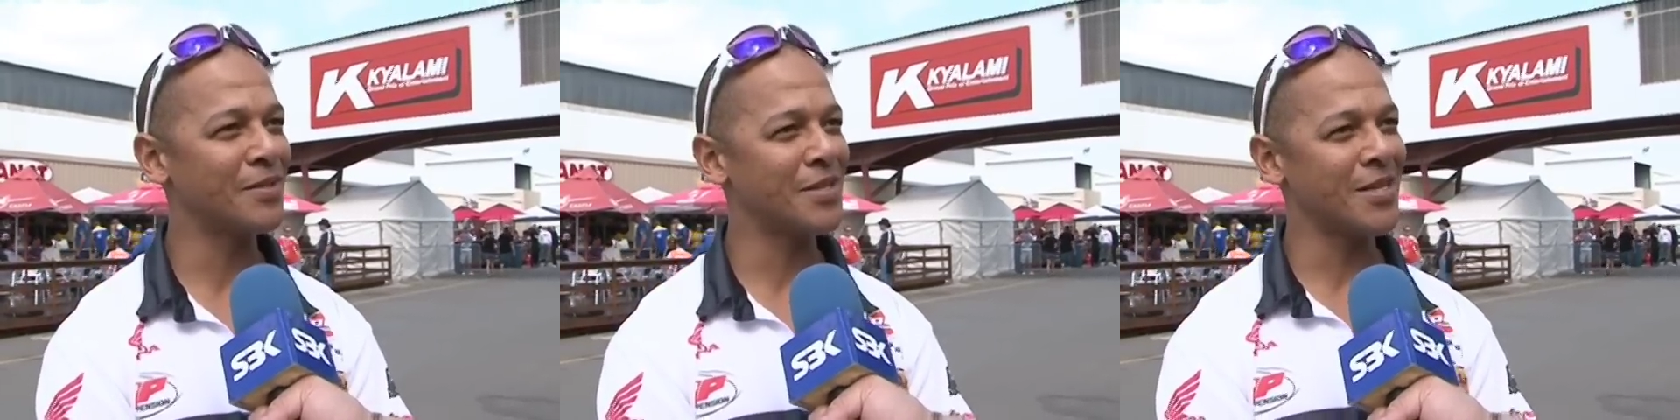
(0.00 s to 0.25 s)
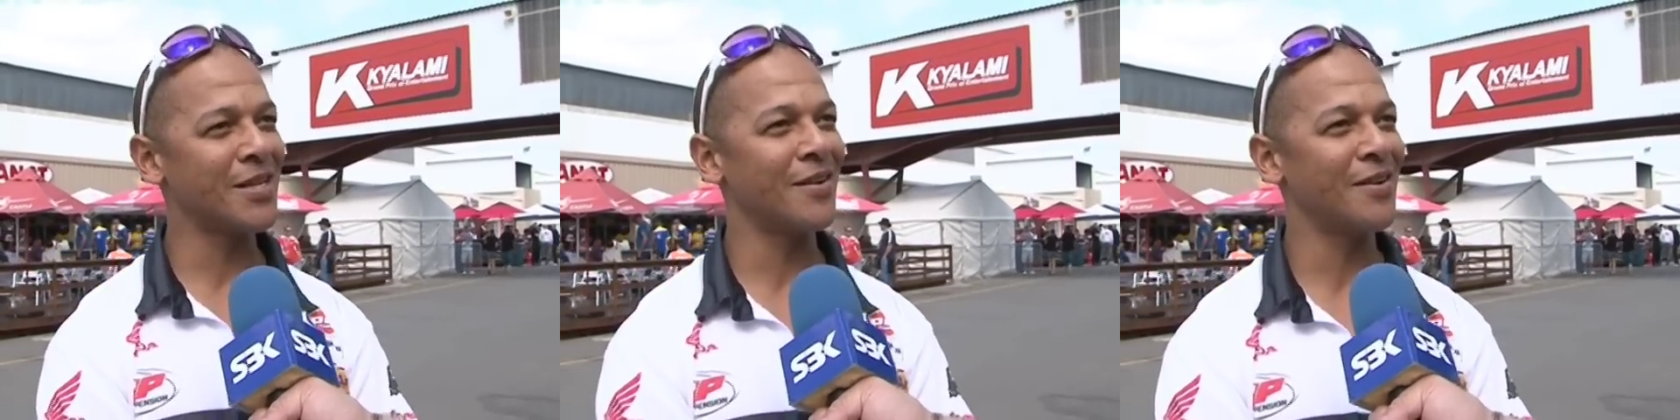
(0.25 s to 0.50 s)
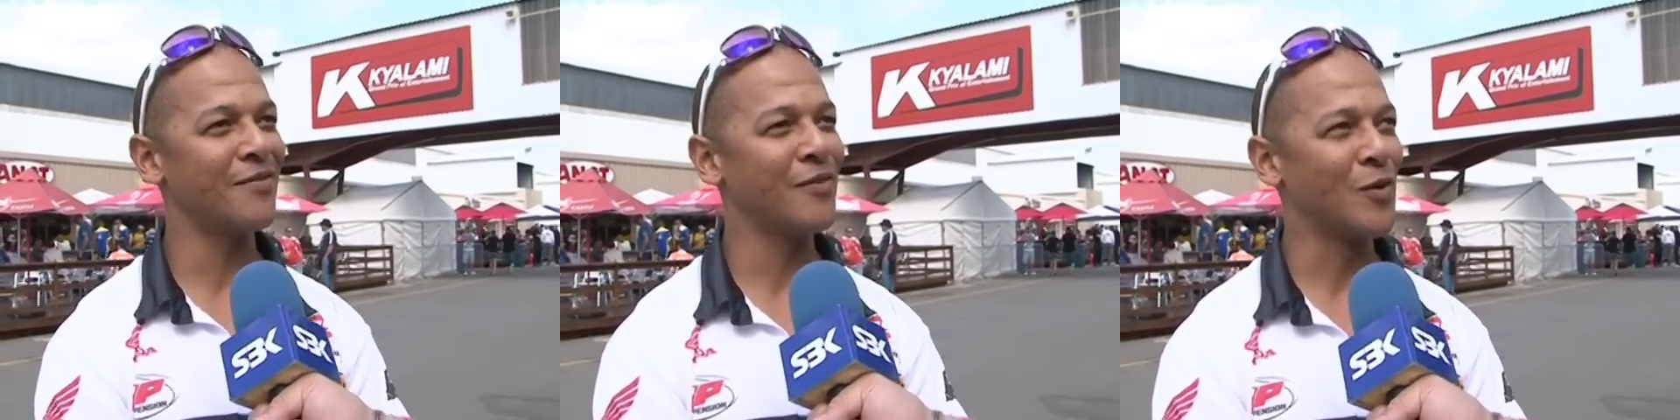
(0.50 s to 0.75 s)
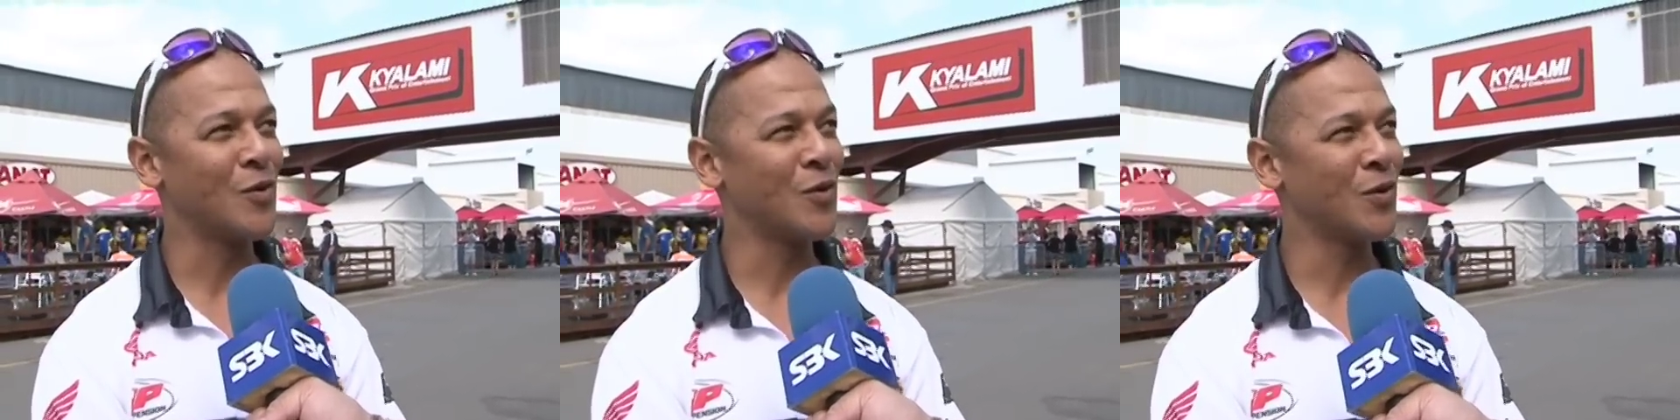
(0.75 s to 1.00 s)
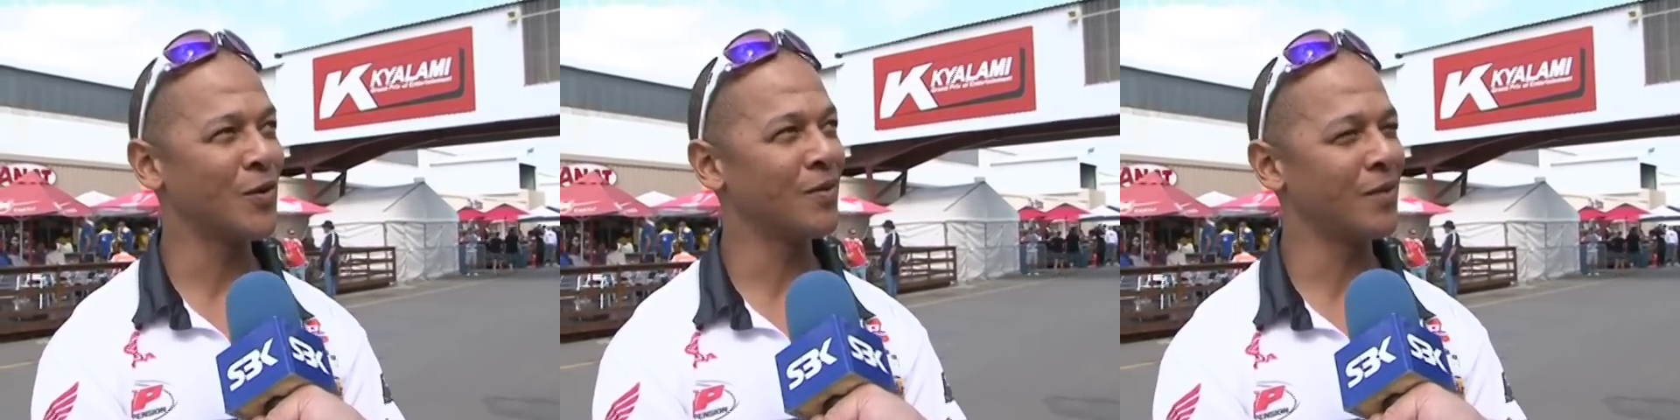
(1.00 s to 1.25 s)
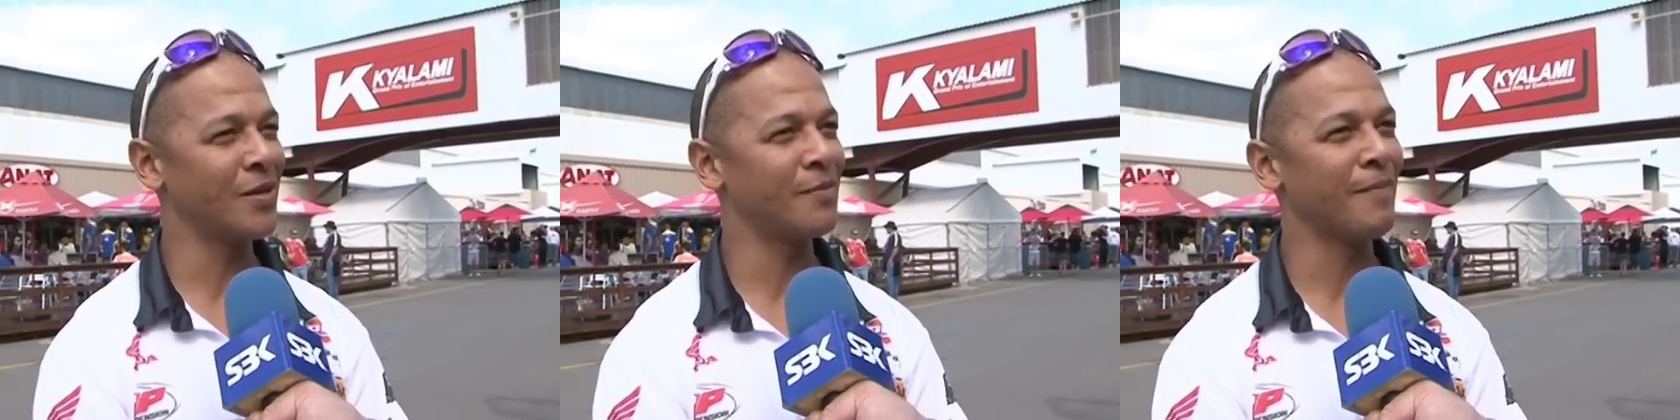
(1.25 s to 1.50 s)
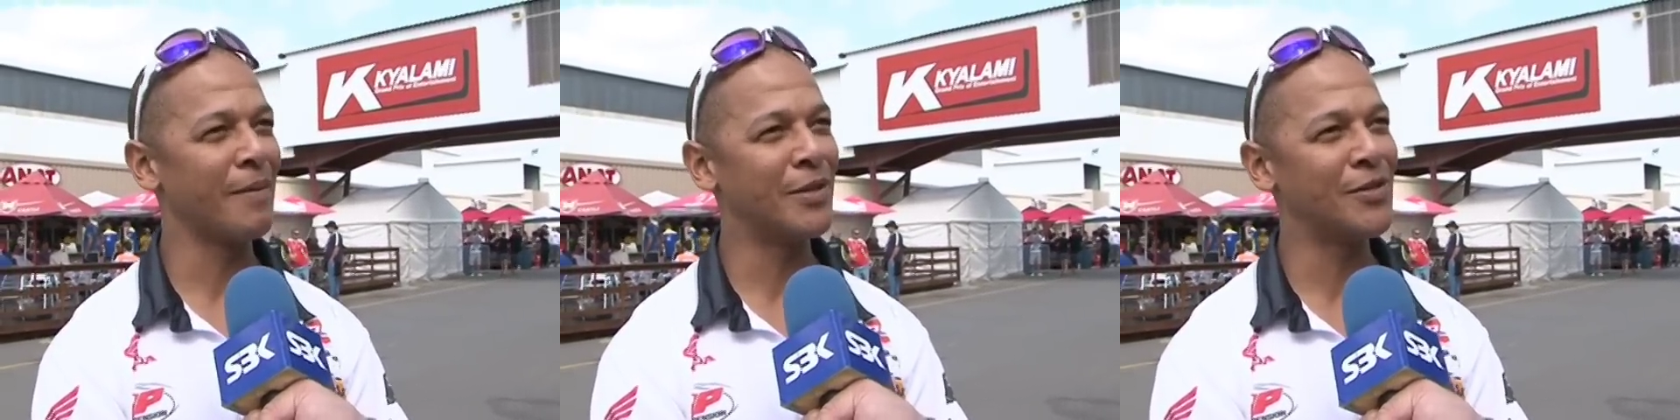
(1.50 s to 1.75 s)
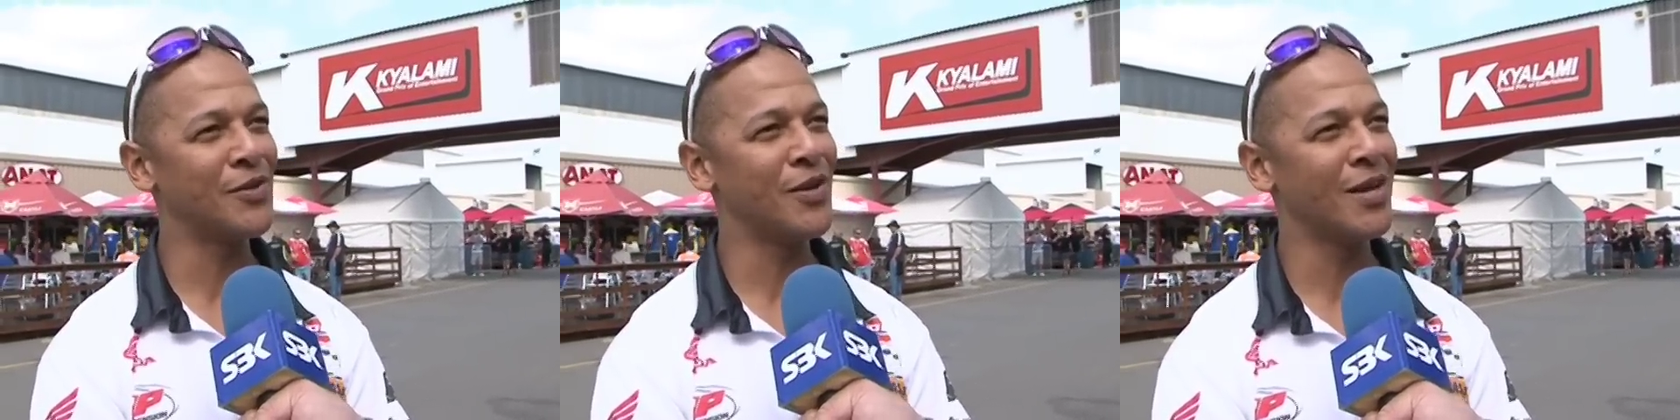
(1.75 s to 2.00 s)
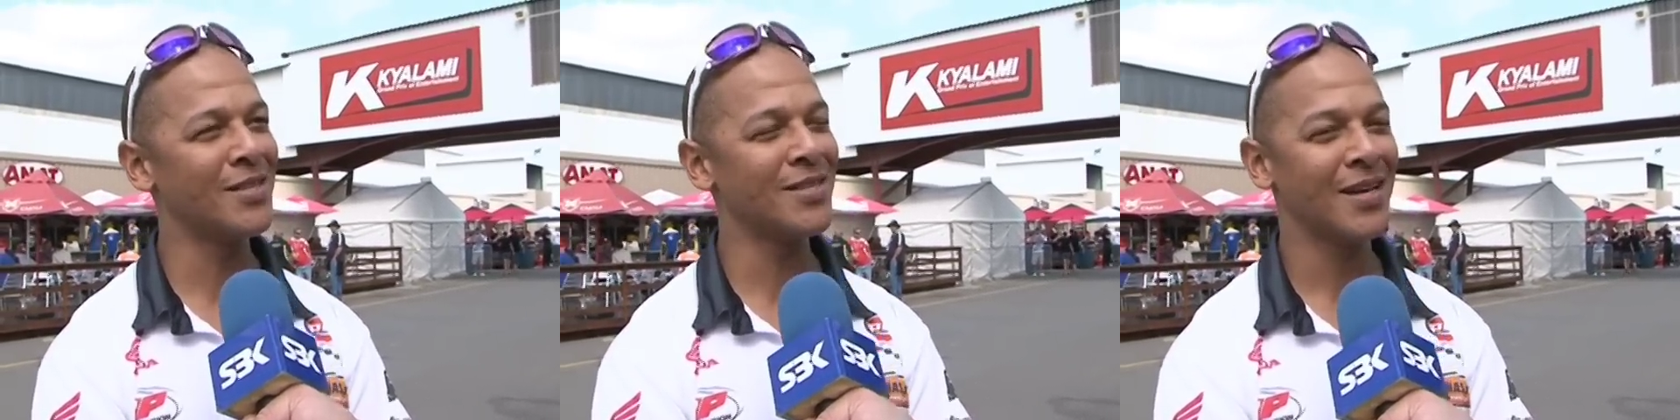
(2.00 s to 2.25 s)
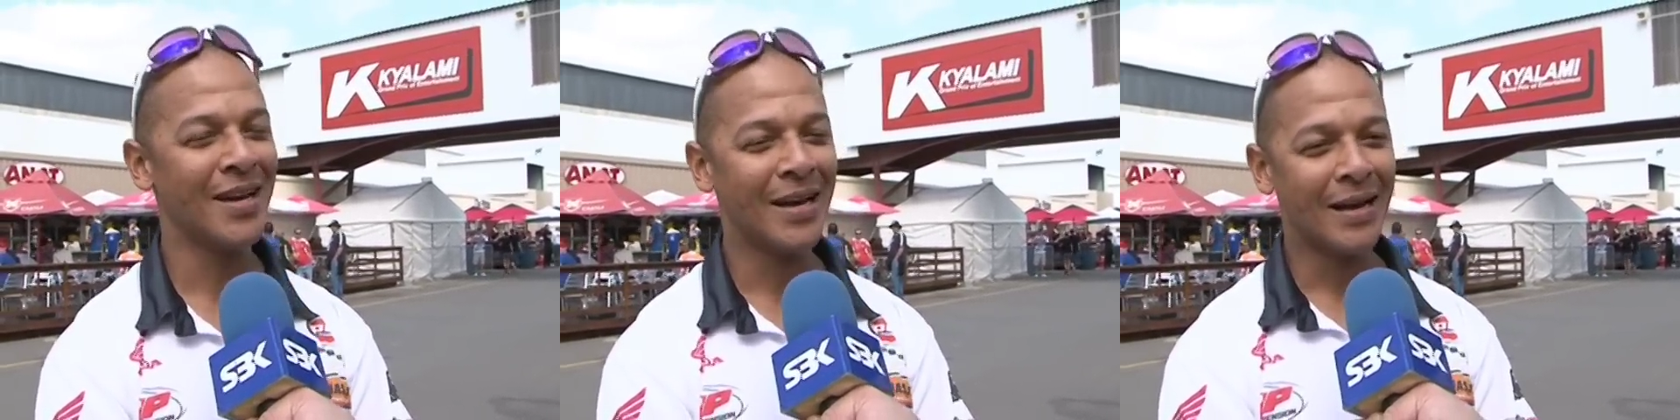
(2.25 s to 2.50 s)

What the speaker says: 600 for I think maybe 2 years.